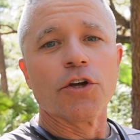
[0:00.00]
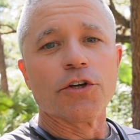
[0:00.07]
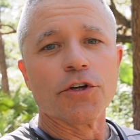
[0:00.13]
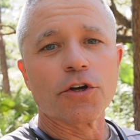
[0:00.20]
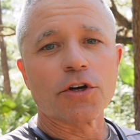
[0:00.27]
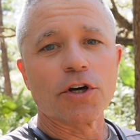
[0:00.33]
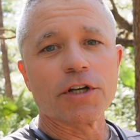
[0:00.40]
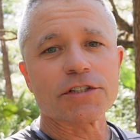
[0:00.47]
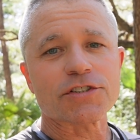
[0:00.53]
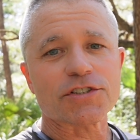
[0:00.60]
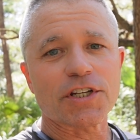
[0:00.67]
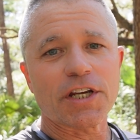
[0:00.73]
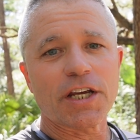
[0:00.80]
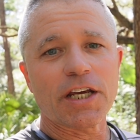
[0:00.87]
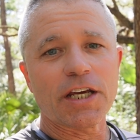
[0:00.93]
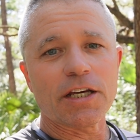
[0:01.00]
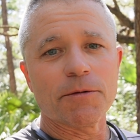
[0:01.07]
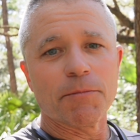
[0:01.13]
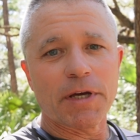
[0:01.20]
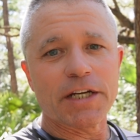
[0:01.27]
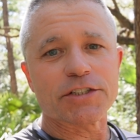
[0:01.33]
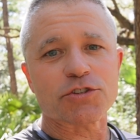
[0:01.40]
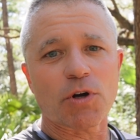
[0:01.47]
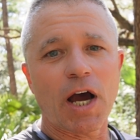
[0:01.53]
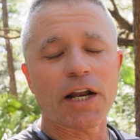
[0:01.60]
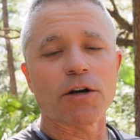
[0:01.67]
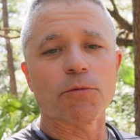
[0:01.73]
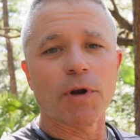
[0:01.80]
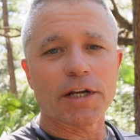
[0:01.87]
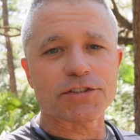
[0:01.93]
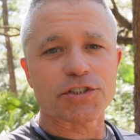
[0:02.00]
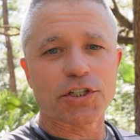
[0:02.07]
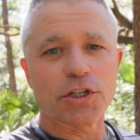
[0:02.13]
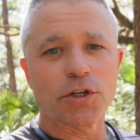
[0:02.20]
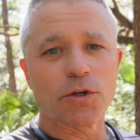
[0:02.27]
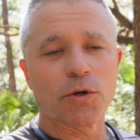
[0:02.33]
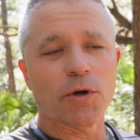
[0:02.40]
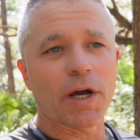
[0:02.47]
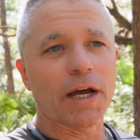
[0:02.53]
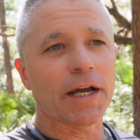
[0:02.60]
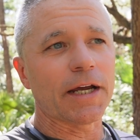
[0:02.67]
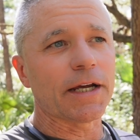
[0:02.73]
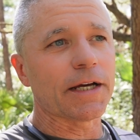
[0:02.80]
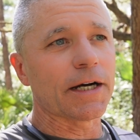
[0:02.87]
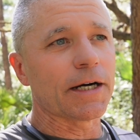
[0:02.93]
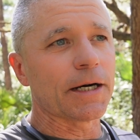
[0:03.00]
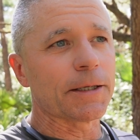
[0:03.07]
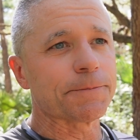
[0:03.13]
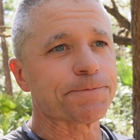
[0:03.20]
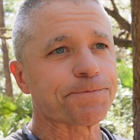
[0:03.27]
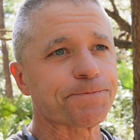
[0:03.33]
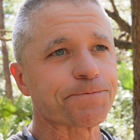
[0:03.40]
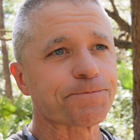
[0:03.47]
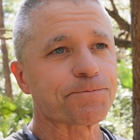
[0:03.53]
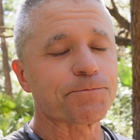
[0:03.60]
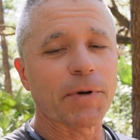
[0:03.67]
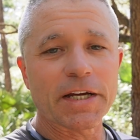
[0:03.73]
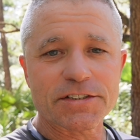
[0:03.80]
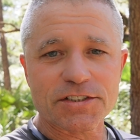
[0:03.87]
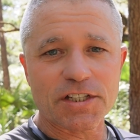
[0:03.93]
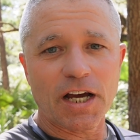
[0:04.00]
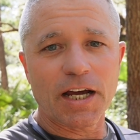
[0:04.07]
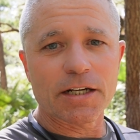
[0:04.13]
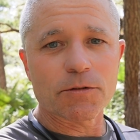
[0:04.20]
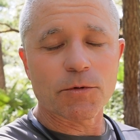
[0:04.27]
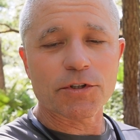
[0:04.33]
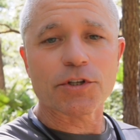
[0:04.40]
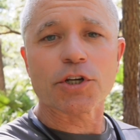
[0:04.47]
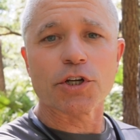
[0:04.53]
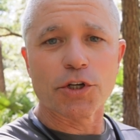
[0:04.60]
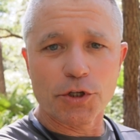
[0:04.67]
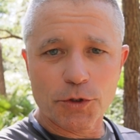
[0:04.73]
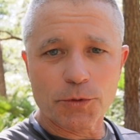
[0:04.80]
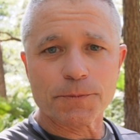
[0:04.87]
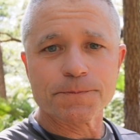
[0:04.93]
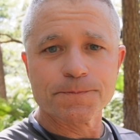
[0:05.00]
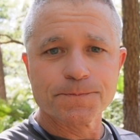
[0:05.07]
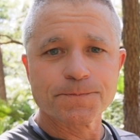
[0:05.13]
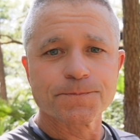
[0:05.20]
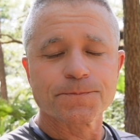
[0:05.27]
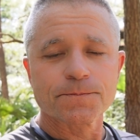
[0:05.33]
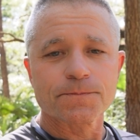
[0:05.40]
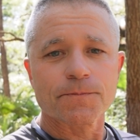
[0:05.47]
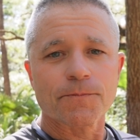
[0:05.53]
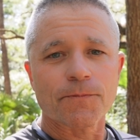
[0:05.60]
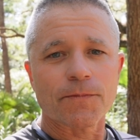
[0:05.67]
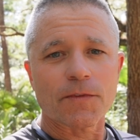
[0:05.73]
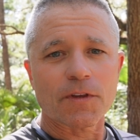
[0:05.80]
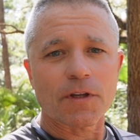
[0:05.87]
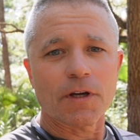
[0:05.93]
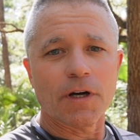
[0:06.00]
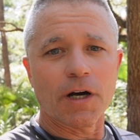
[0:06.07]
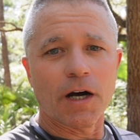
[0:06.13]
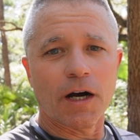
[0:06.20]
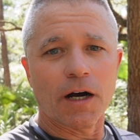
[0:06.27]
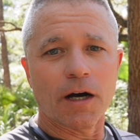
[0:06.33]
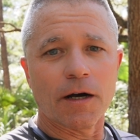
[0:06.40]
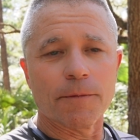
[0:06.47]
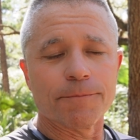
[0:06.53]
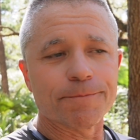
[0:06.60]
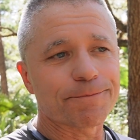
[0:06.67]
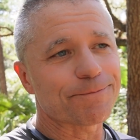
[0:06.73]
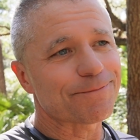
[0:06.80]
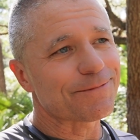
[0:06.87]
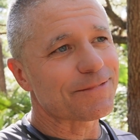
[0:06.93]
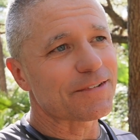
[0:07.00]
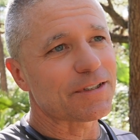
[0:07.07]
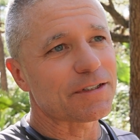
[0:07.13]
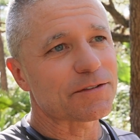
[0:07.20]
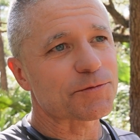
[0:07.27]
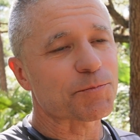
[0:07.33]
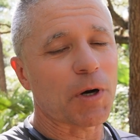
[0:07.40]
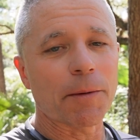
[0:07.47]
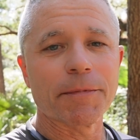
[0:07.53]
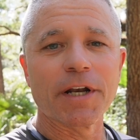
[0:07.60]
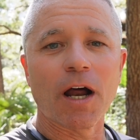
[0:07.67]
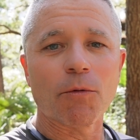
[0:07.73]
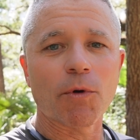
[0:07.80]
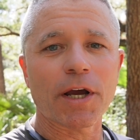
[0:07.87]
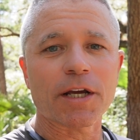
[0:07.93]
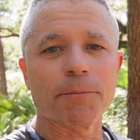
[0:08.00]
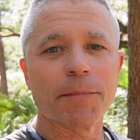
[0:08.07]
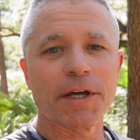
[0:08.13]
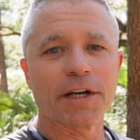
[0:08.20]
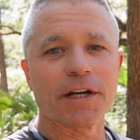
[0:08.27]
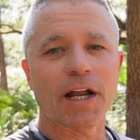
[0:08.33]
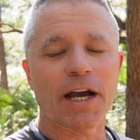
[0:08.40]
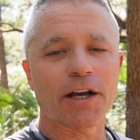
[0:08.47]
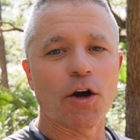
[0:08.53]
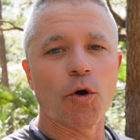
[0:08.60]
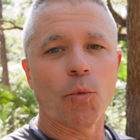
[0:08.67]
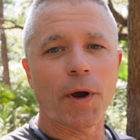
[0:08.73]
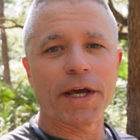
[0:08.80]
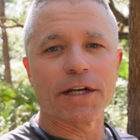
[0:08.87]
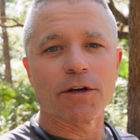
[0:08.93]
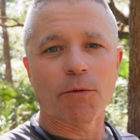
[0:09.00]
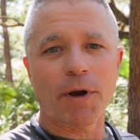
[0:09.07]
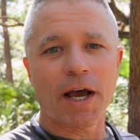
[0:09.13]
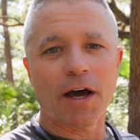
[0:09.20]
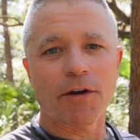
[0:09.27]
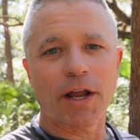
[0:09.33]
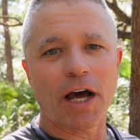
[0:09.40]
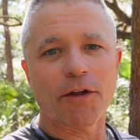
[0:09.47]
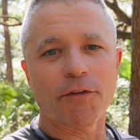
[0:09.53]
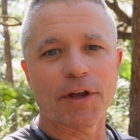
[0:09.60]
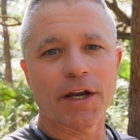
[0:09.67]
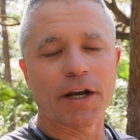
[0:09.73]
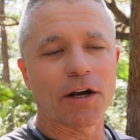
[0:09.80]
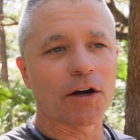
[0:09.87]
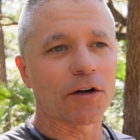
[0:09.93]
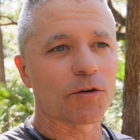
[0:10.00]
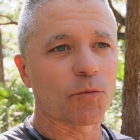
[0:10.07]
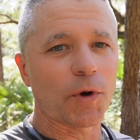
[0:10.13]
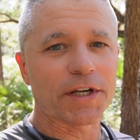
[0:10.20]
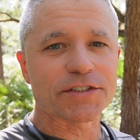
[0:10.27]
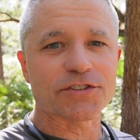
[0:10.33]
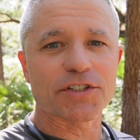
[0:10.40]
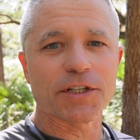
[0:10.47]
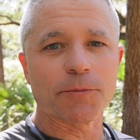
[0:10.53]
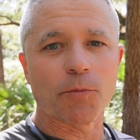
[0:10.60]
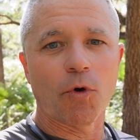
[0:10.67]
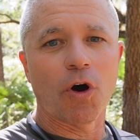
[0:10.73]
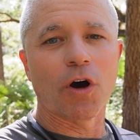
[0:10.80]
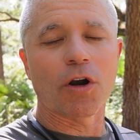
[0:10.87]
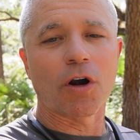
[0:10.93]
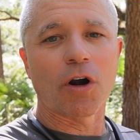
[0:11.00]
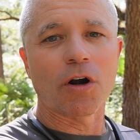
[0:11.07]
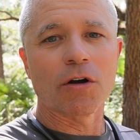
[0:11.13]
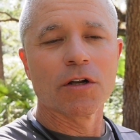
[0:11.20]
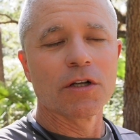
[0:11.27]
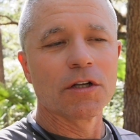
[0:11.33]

you're going to see me try to rescue a bait site with a canoe. It's probably not recommended I go wading around out there in waist deep water,